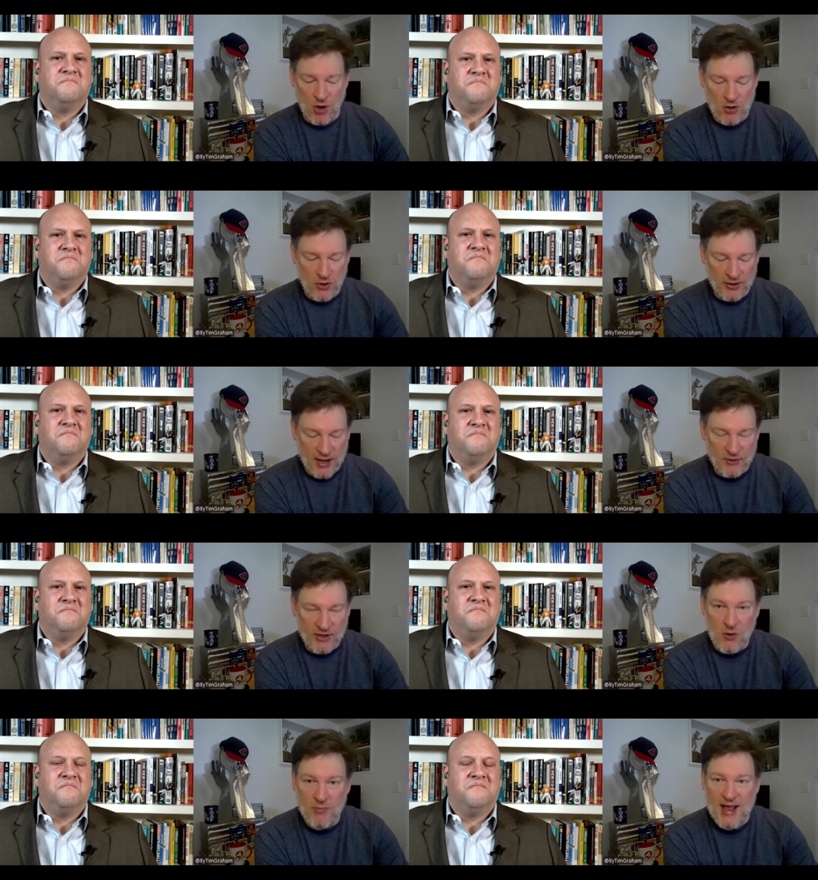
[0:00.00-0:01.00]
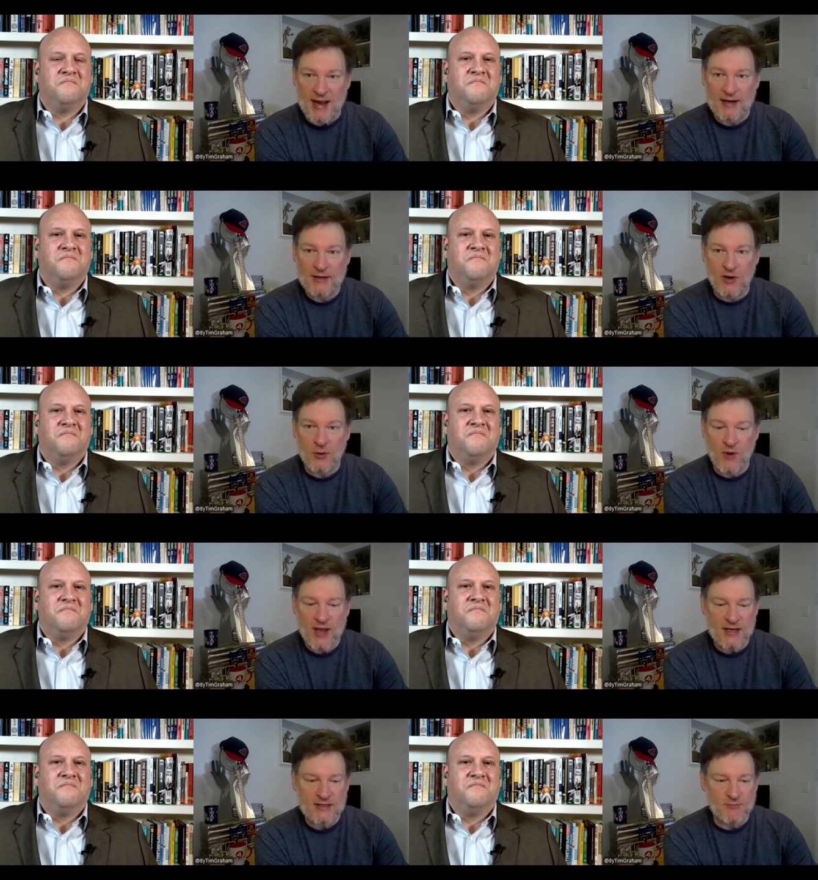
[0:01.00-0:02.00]
Speaker 1: Barnwell and I, we go back quite a
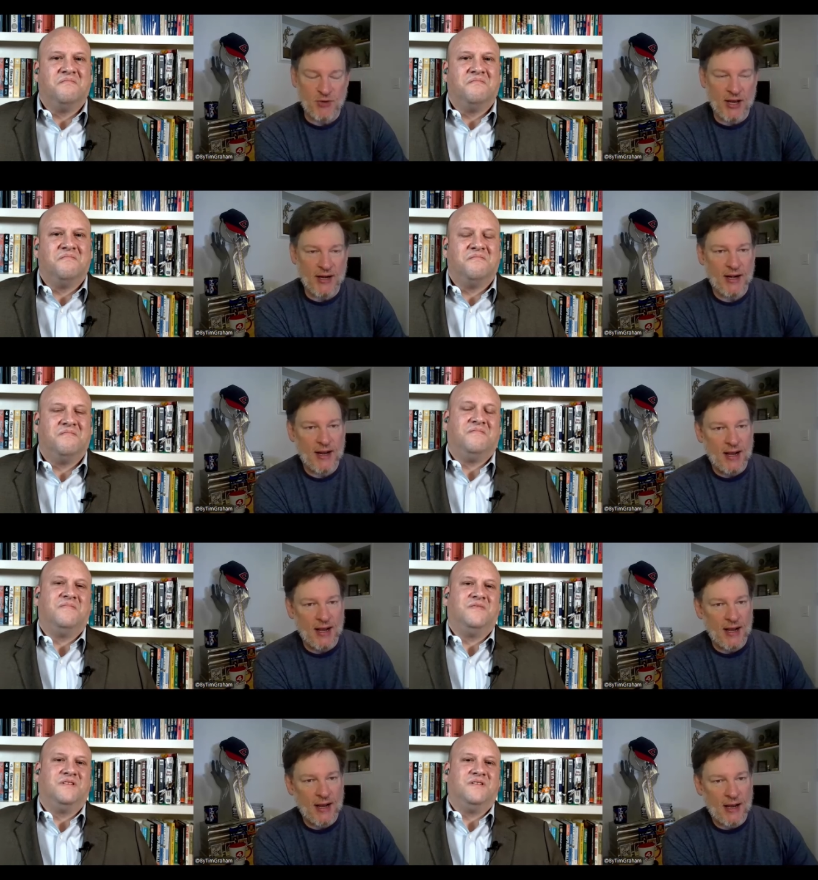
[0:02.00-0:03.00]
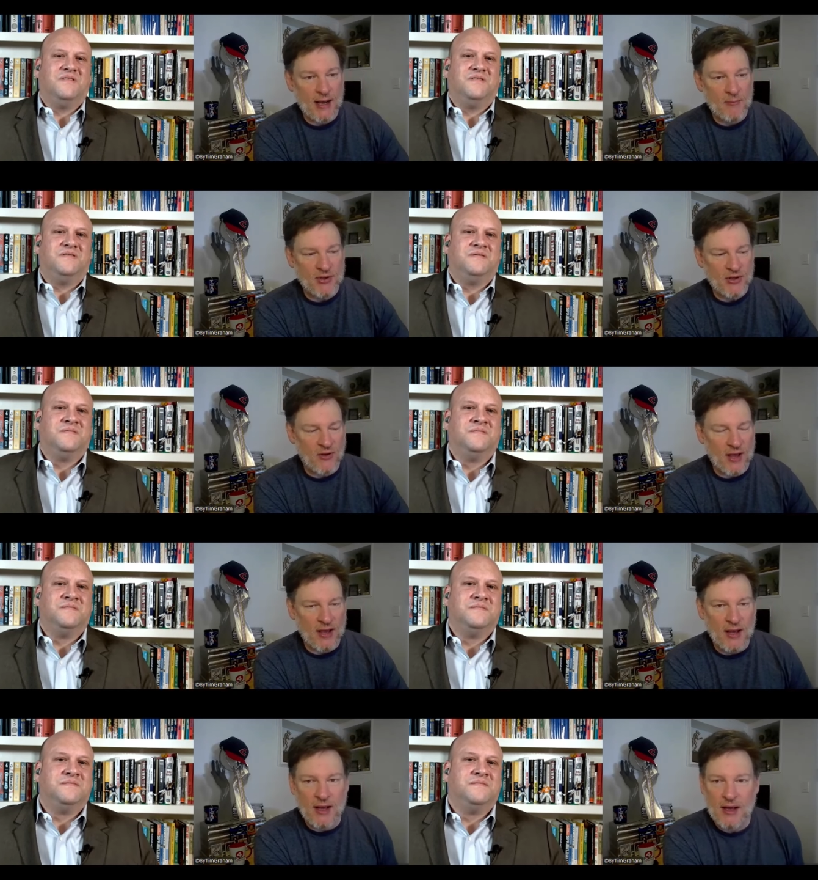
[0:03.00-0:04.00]
ways. But Bill,
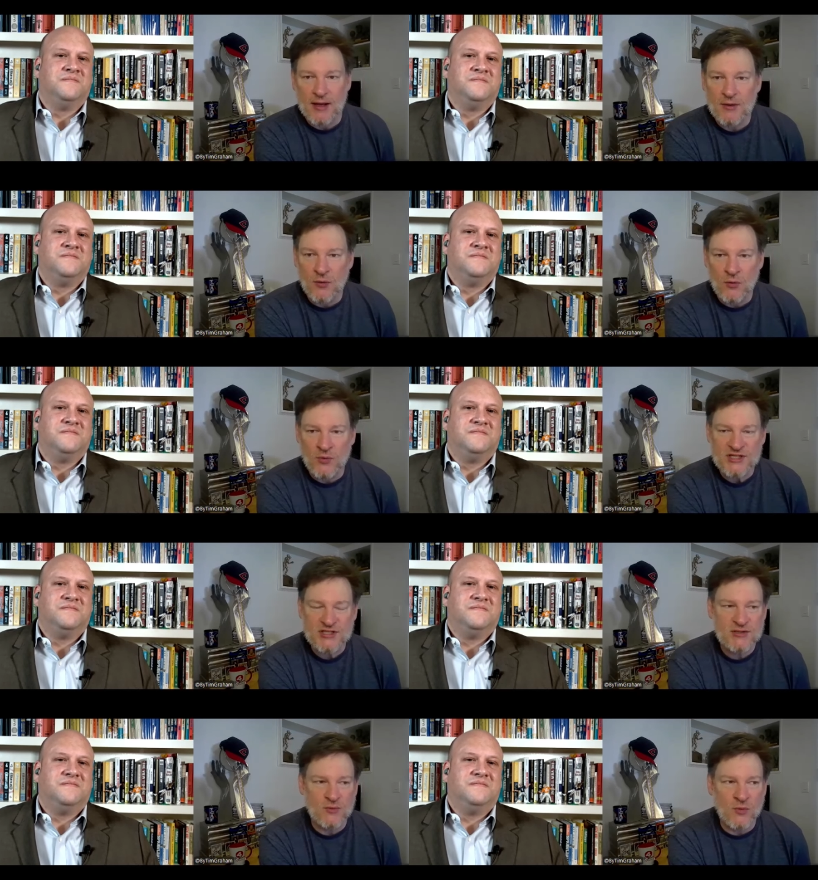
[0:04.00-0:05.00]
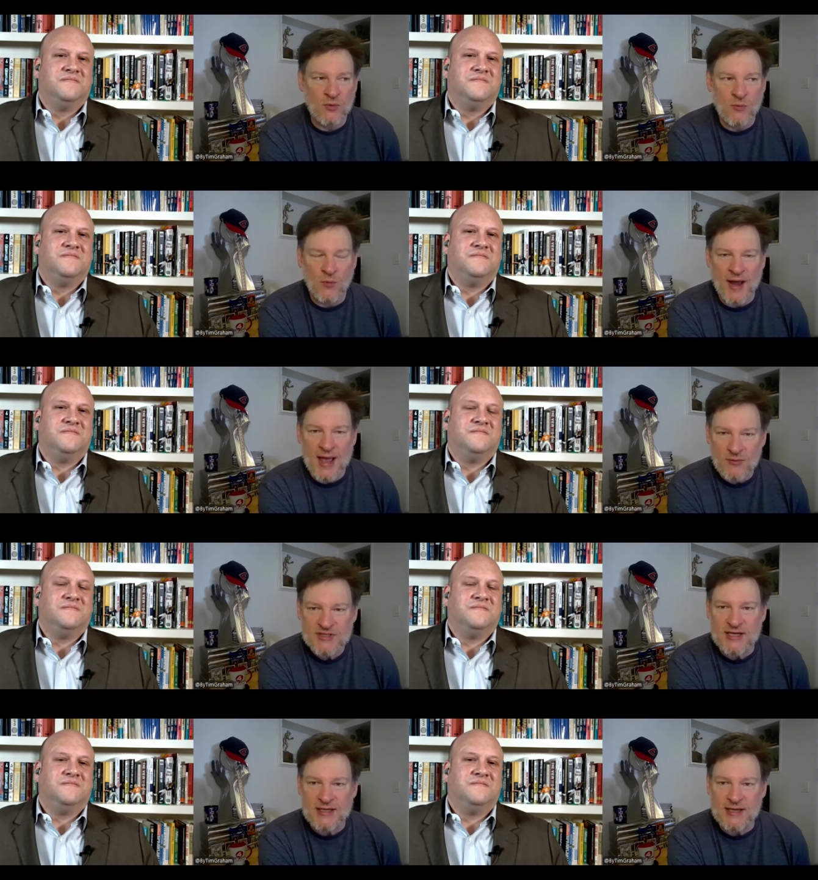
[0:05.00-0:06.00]
we when I
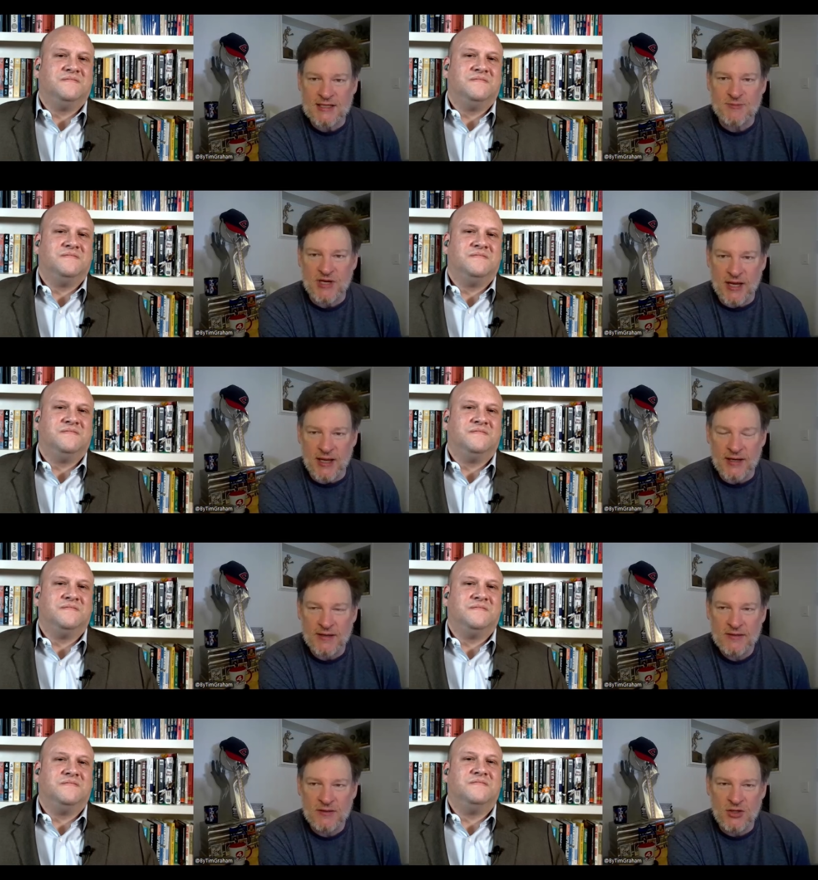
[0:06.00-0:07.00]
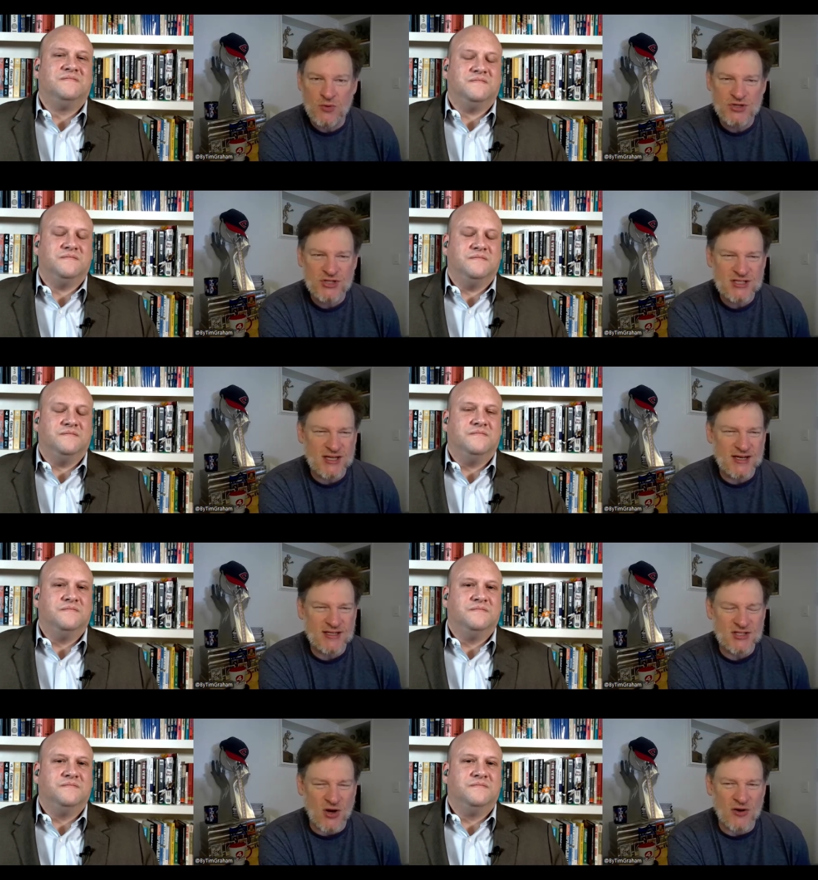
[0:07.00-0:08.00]
was at E S P N, you were just getting
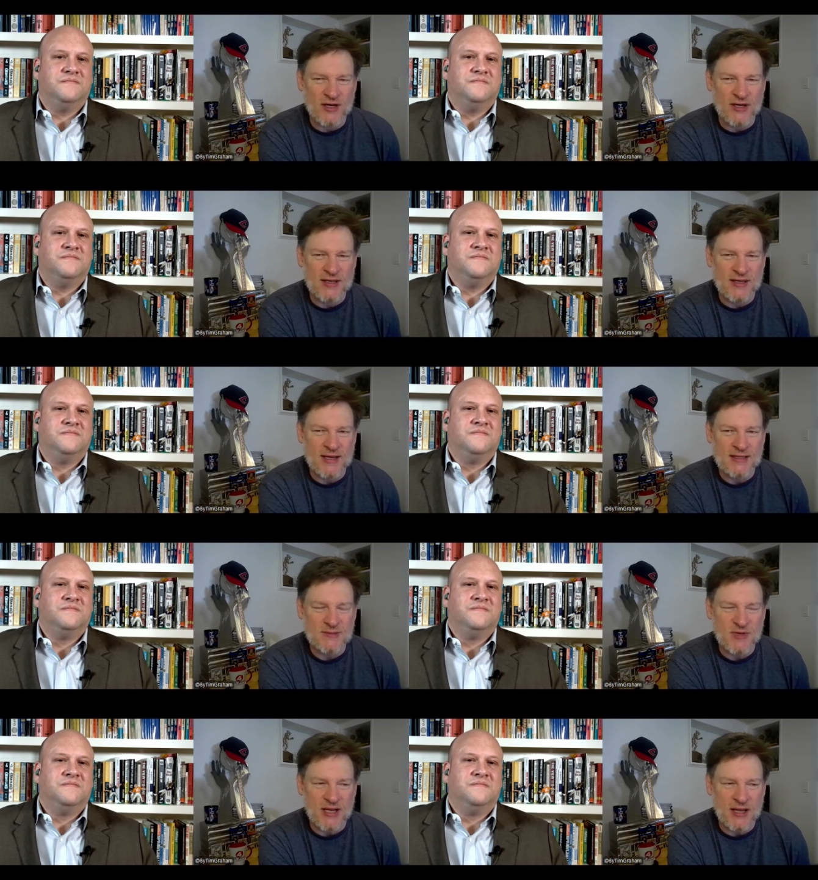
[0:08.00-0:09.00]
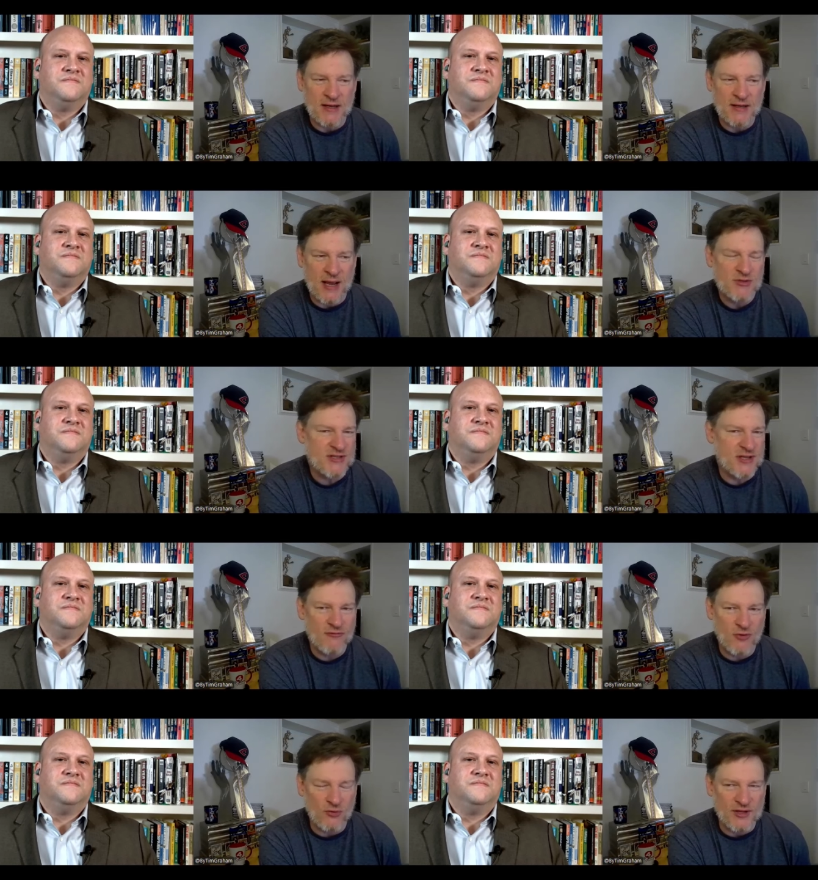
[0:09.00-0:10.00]
started at E S P N. I was there
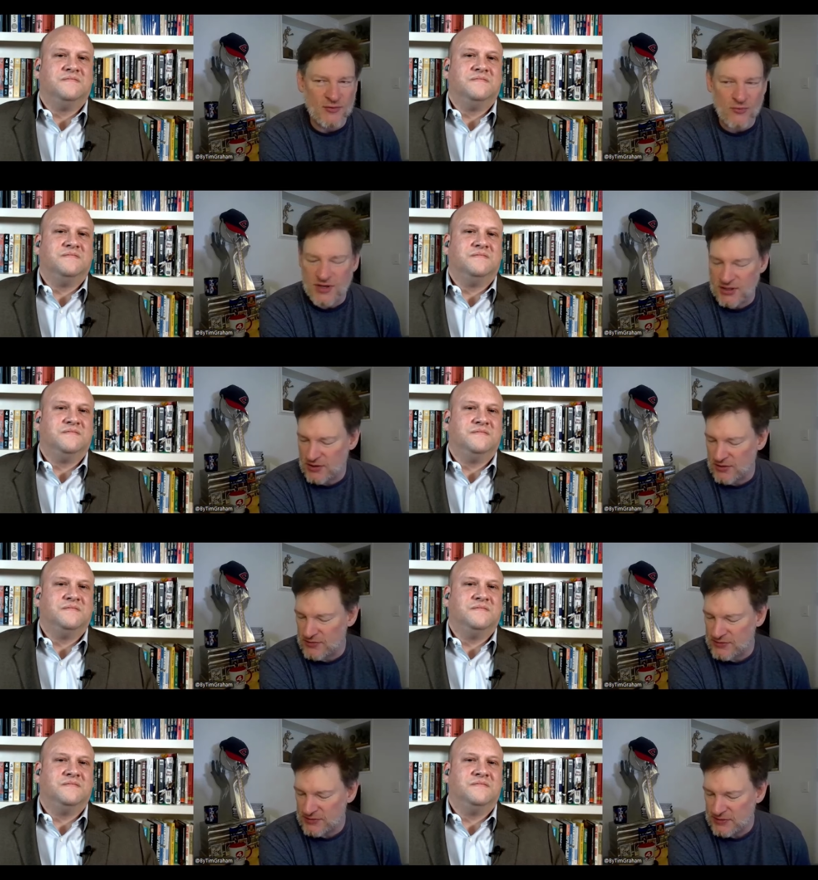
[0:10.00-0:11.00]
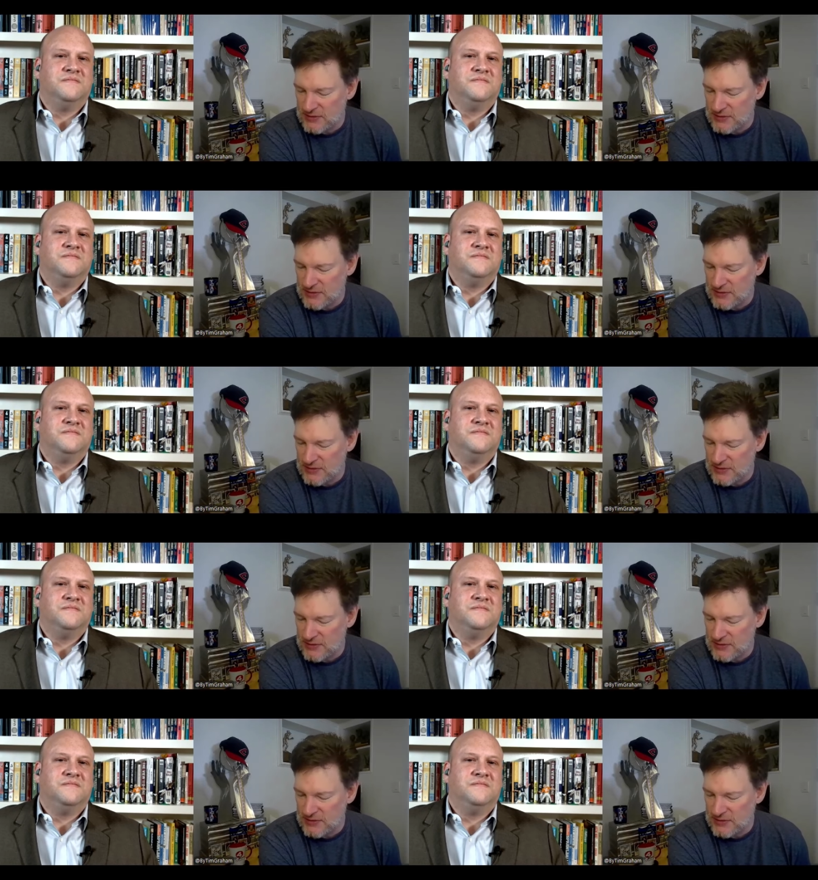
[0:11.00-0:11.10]
for only three years.